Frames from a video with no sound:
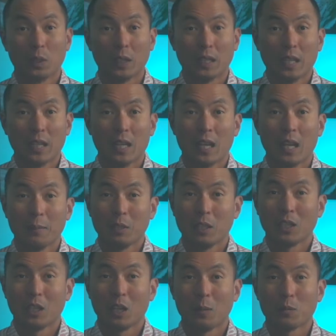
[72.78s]
worry, I'm
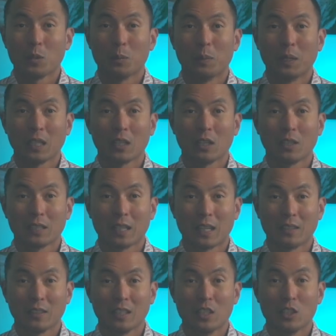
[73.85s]
here to help you break it all
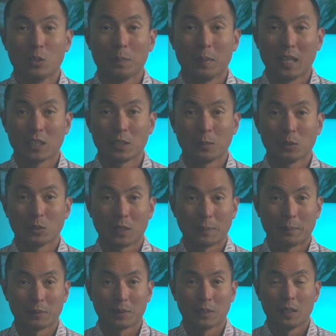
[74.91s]
down into manageable
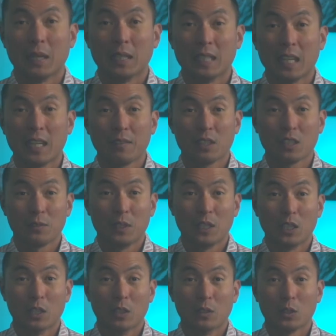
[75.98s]
steps. By the end of this
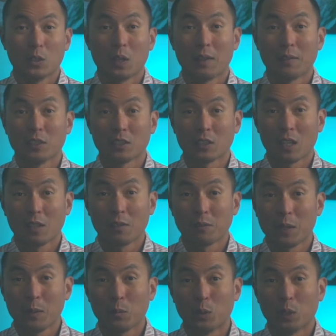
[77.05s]
video, you'll have a solid
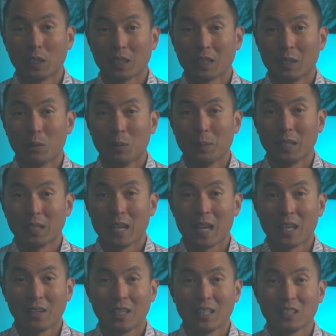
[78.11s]
framework that will make
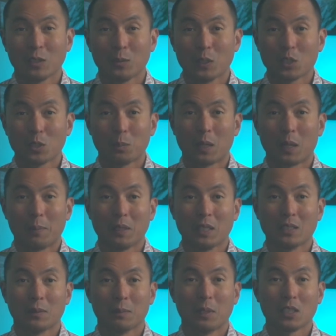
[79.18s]
analyzing rental
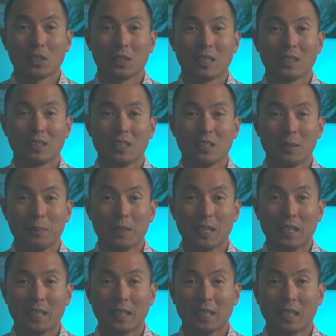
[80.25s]
properties much less
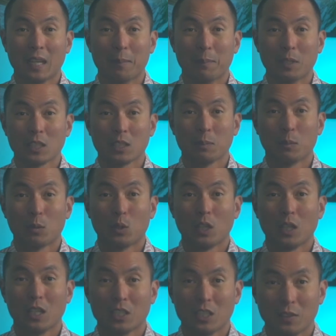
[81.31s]
intimidating and much more
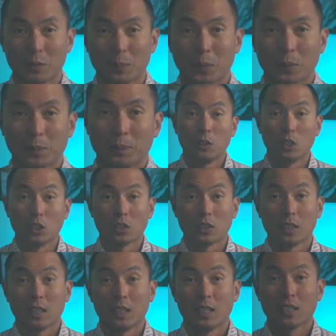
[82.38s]
achievable. First,
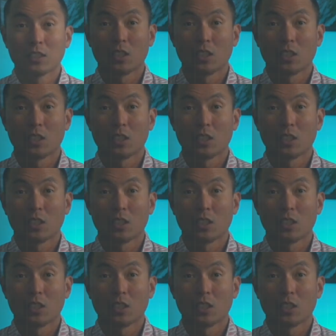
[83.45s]
let's